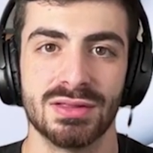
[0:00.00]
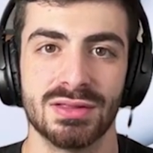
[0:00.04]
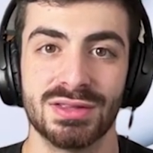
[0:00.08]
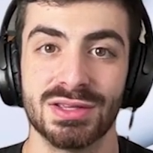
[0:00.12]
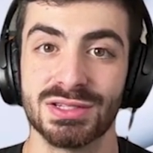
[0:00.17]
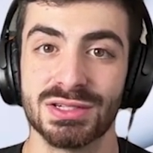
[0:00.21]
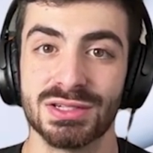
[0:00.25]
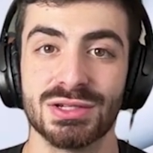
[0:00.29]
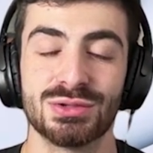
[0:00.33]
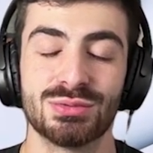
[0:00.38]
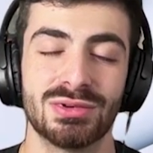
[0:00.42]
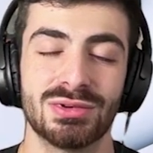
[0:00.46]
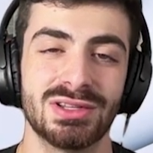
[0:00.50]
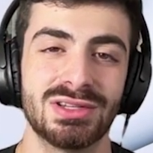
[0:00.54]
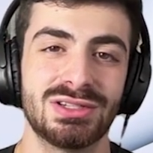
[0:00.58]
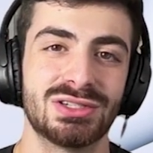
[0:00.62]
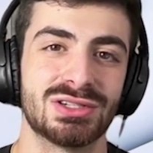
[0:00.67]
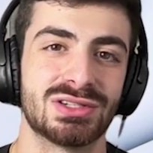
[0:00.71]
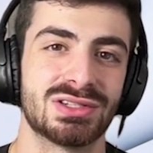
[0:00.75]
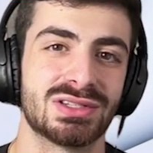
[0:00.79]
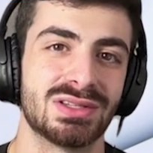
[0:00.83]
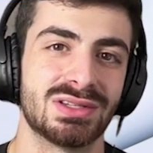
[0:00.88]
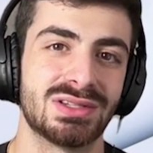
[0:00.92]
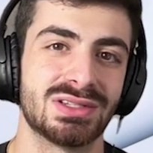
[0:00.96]
This is really
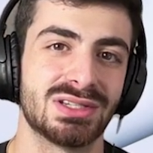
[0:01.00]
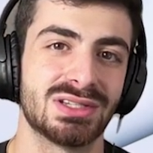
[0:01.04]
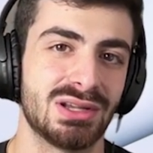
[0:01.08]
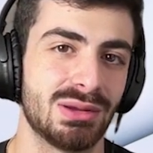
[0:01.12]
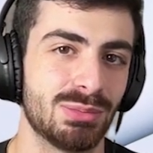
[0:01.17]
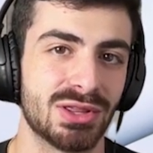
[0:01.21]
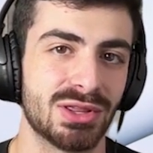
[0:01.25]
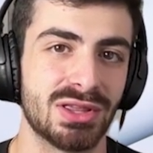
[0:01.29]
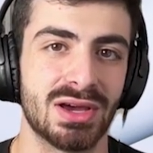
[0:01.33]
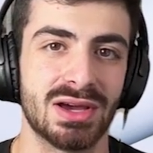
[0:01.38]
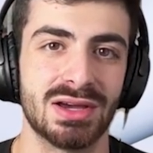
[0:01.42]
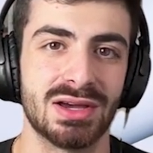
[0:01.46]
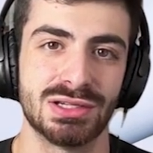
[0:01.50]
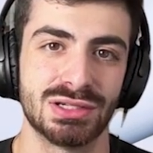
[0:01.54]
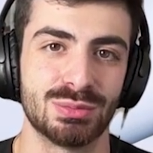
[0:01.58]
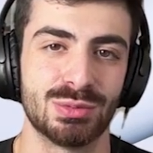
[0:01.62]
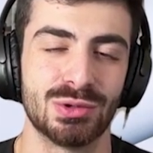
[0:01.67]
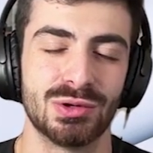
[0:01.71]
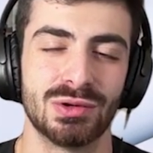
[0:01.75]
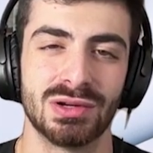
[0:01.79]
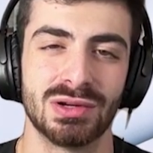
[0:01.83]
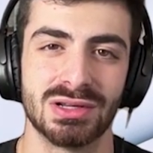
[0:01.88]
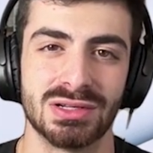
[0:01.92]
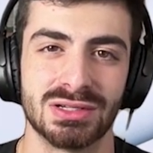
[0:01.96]
just the tip of the
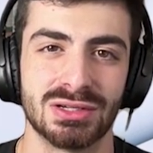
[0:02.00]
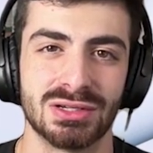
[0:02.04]
iceberg in